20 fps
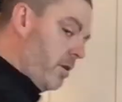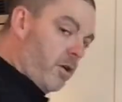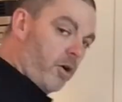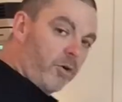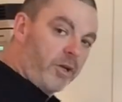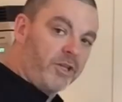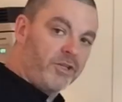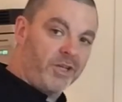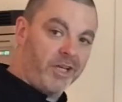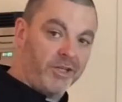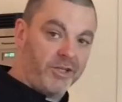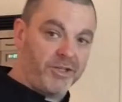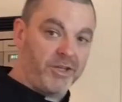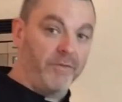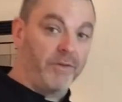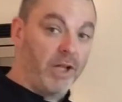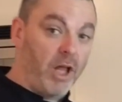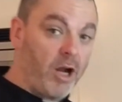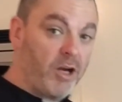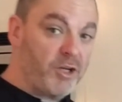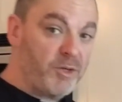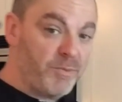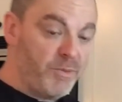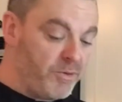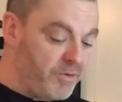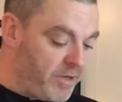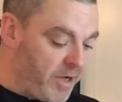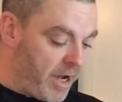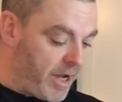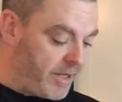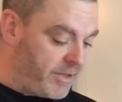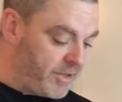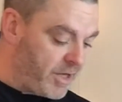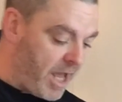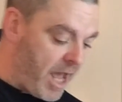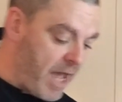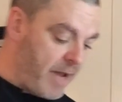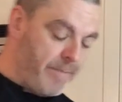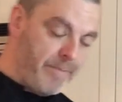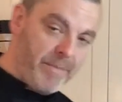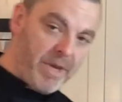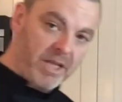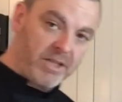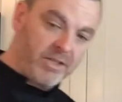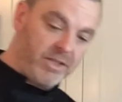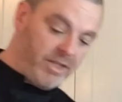Okay, so get yourself a large spoon, guys, and mix